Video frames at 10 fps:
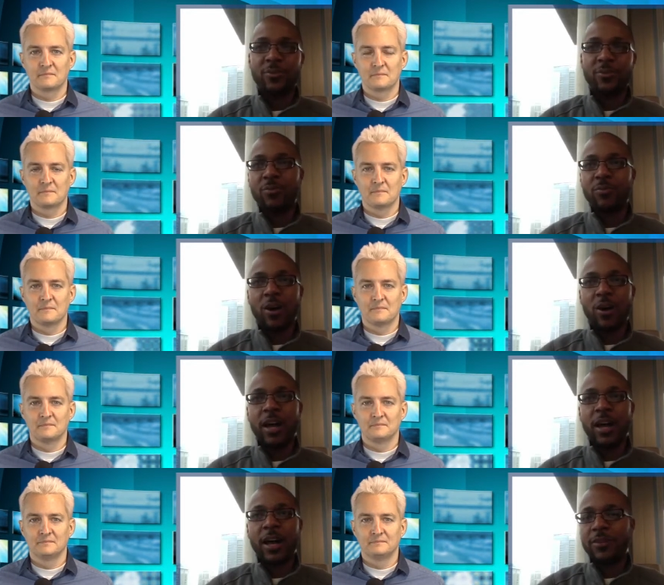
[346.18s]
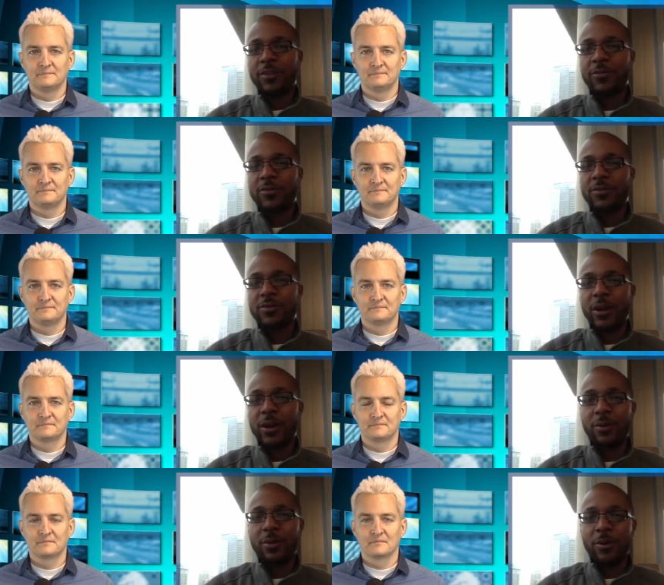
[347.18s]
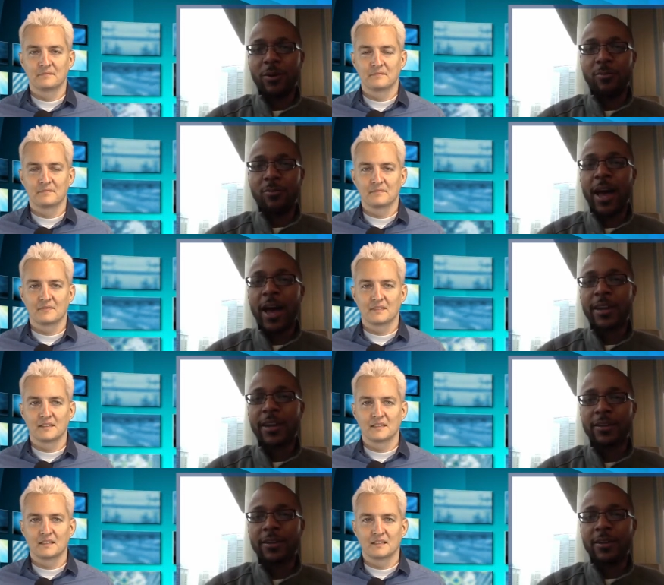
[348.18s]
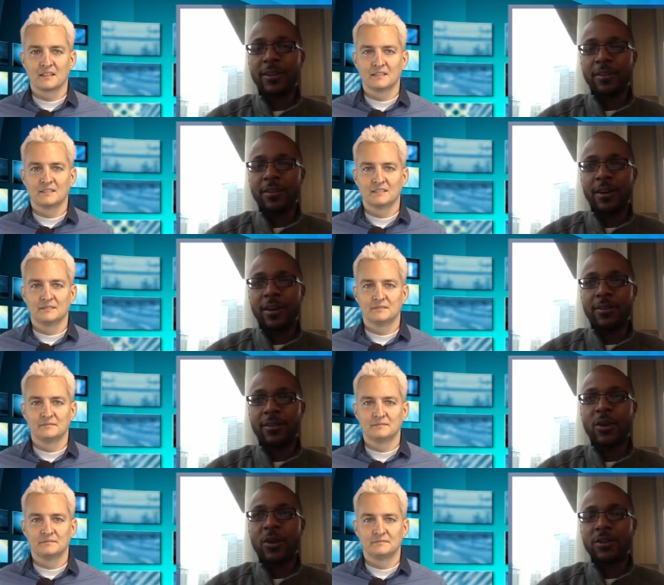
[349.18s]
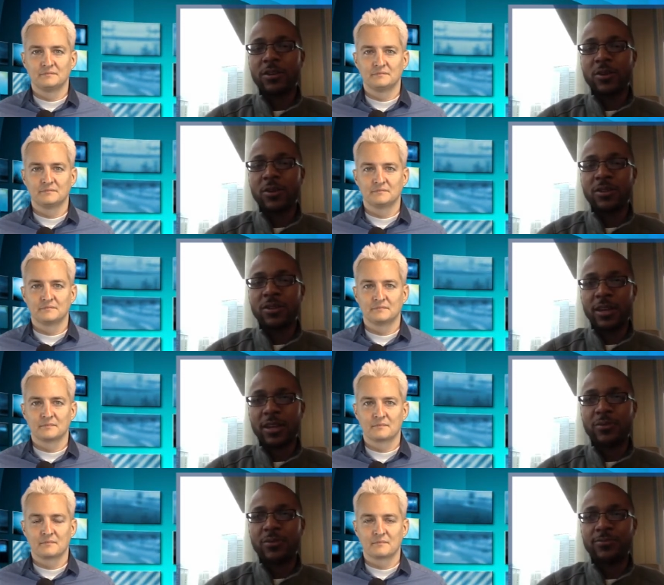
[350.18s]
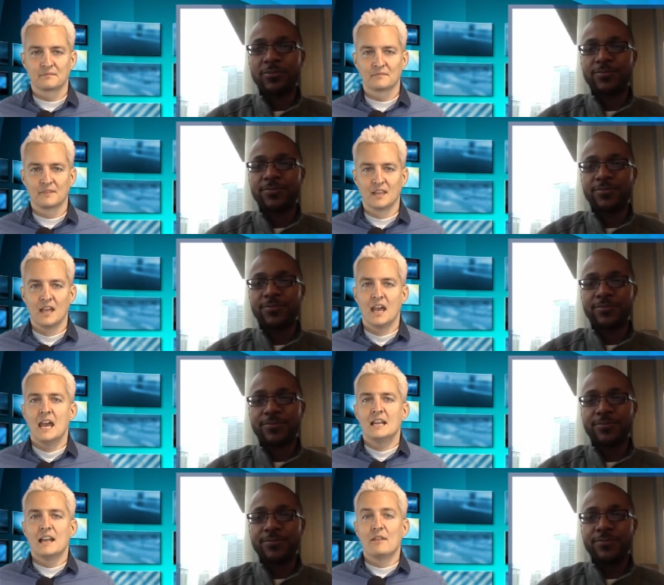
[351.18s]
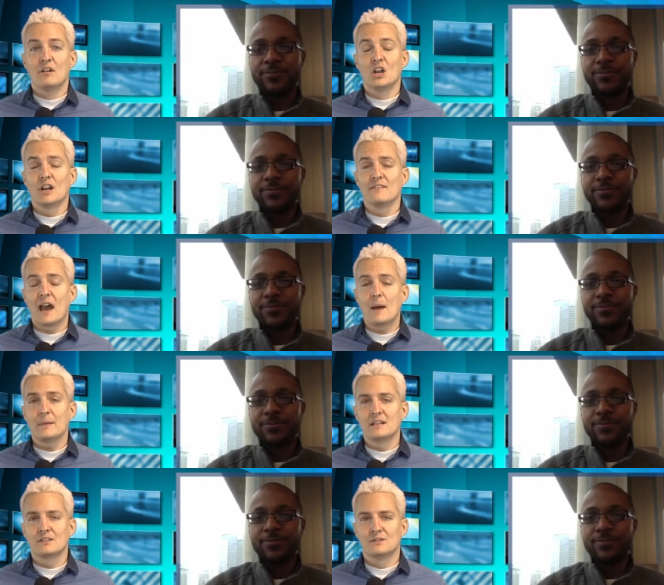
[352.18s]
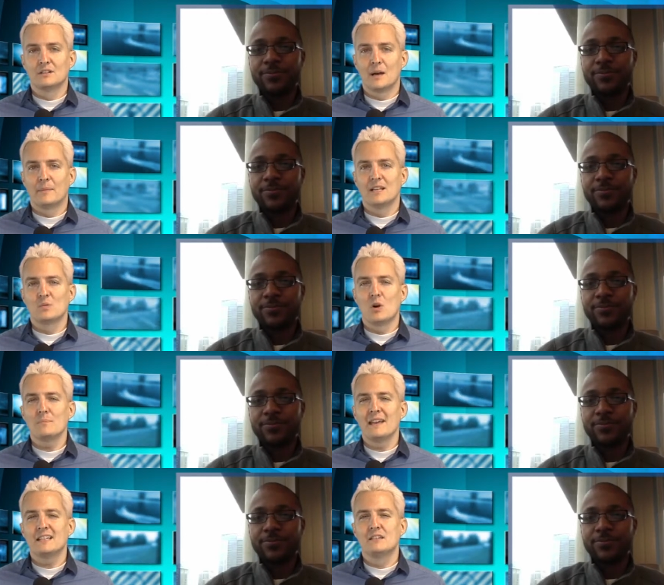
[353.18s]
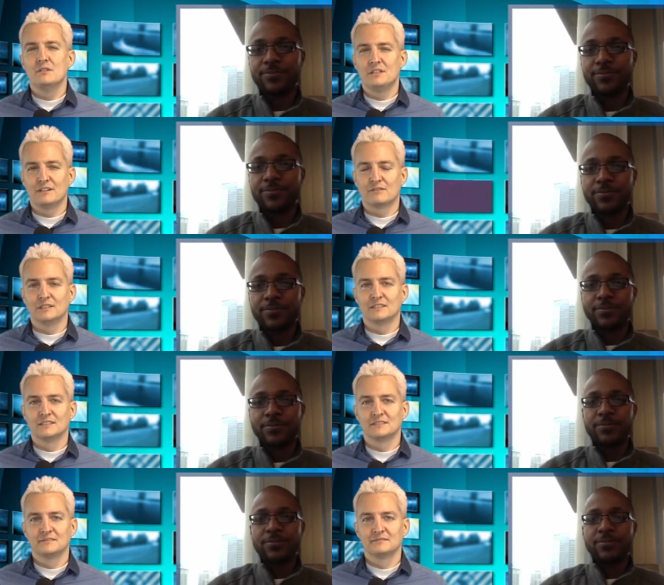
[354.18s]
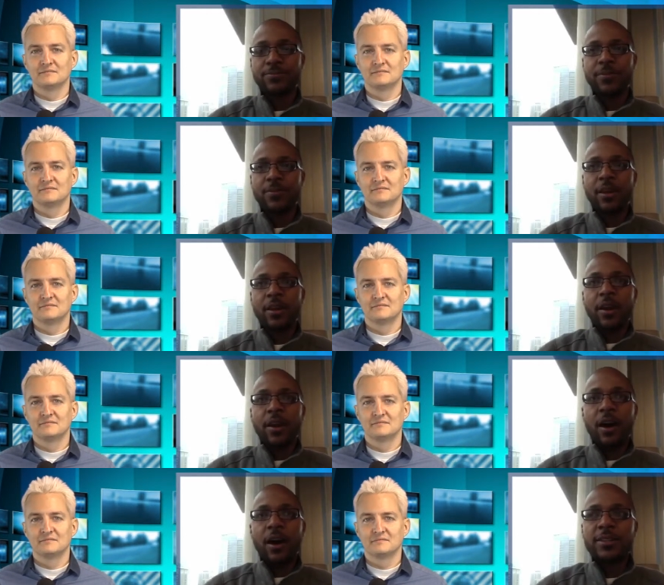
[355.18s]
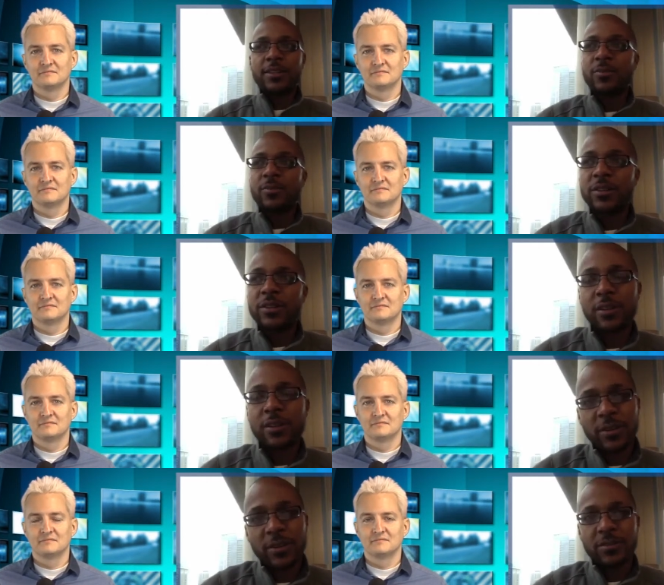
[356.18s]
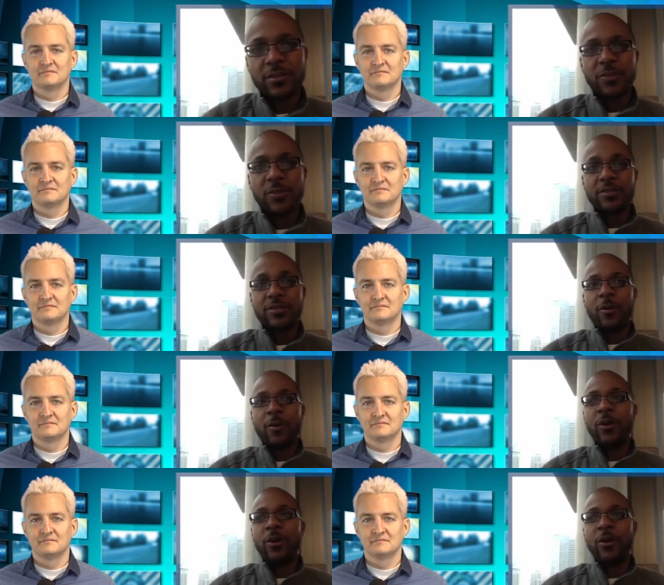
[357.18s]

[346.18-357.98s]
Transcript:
Speaker 1: of put a lot of their efforts behind uh, the ones that are most successful.
Speaker 2: Now there are a lot of app install companies. What makes you different?
Speaker 1: Uh, I'd say the biggest thing that makes us different is that